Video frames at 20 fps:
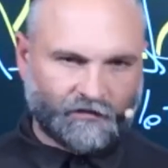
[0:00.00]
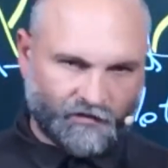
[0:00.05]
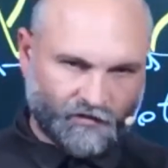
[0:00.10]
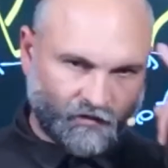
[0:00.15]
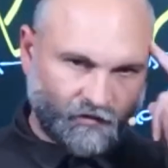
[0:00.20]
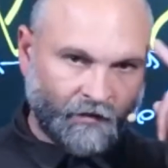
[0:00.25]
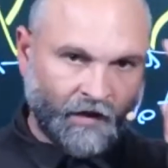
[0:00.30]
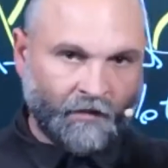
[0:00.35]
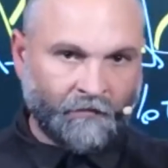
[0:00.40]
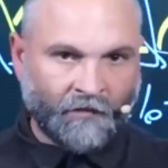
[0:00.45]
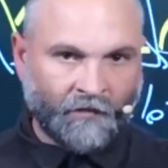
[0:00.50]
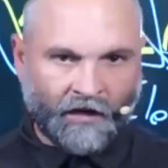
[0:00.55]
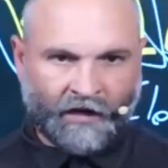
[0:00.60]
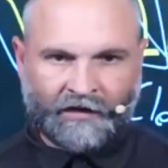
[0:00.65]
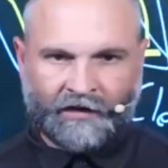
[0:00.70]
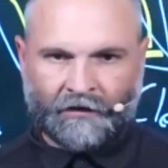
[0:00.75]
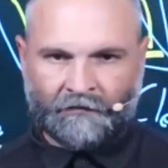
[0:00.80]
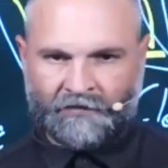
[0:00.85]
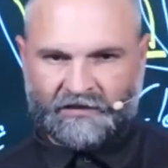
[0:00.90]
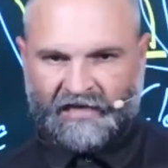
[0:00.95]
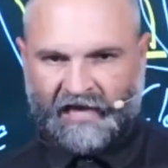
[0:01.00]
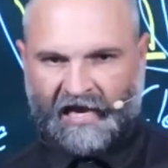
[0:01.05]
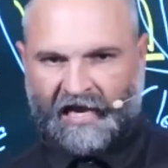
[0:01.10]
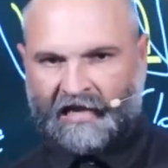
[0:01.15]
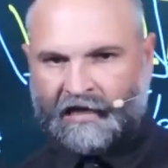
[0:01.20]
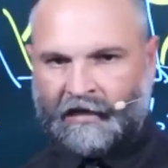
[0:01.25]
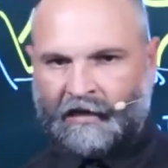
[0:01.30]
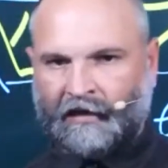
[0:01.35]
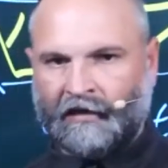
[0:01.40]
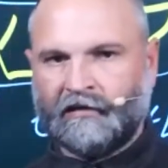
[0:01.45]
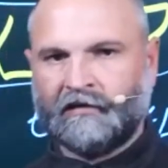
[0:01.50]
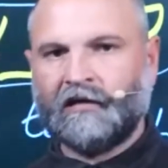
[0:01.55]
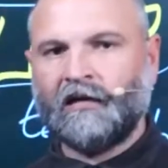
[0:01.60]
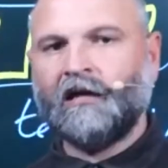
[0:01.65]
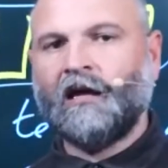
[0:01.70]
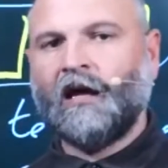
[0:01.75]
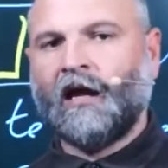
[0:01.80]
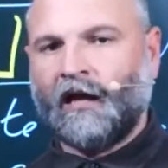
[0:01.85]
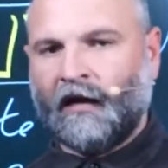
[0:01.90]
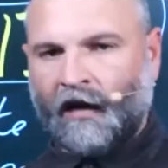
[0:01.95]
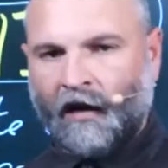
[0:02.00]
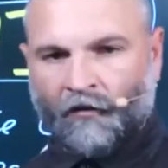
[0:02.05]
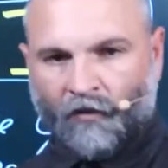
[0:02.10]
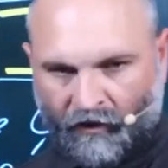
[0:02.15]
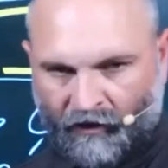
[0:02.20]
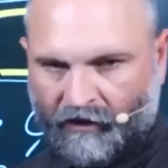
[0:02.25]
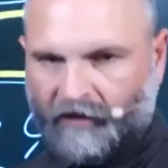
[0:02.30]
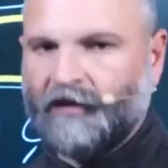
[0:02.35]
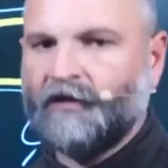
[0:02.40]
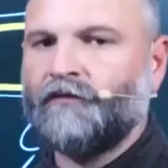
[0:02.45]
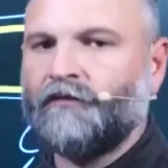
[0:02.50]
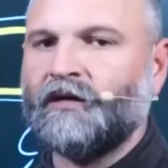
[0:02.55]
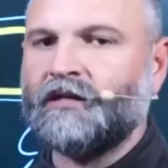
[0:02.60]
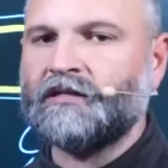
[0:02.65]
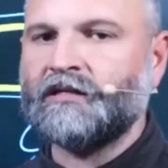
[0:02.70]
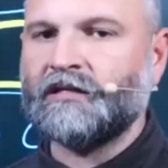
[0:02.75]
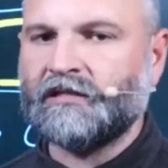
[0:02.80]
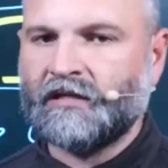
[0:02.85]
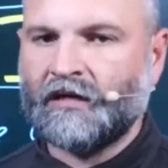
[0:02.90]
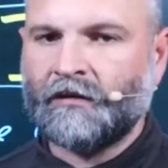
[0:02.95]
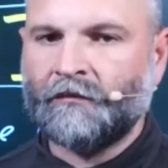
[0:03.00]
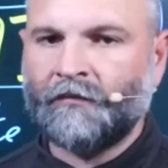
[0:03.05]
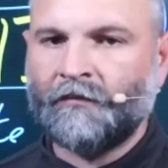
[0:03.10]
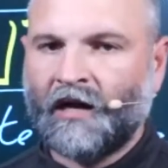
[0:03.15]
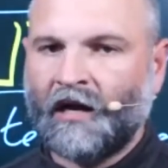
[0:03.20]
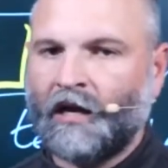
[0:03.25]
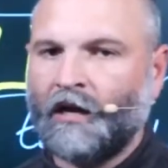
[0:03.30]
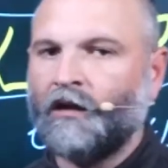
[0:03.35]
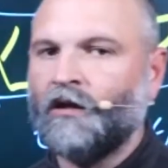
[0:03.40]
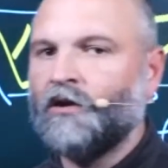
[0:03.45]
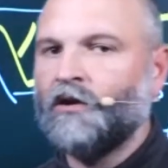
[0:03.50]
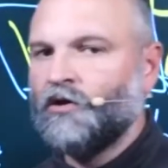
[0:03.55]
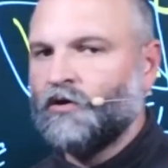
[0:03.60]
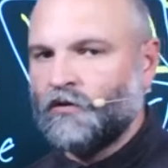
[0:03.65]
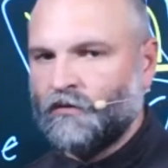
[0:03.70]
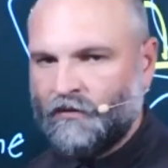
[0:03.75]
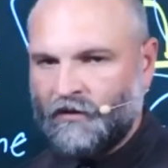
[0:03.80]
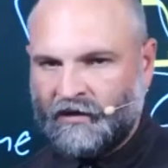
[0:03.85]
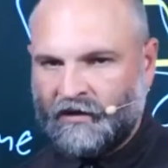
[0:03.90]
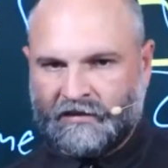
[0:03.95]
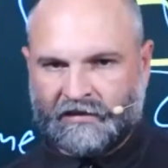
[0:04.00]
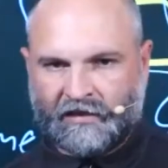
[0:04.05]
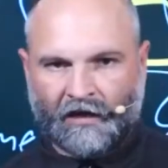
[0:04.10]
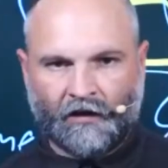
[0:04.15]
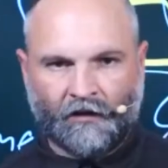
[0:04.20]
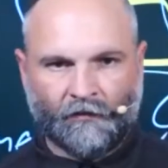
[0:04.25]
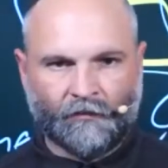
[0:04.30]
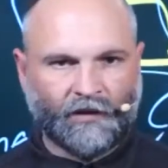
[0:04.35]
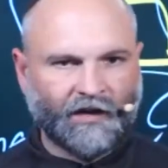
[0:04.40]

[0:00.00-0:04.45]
So in my mind, I'm taking it, and I will give it to somebody who needs help.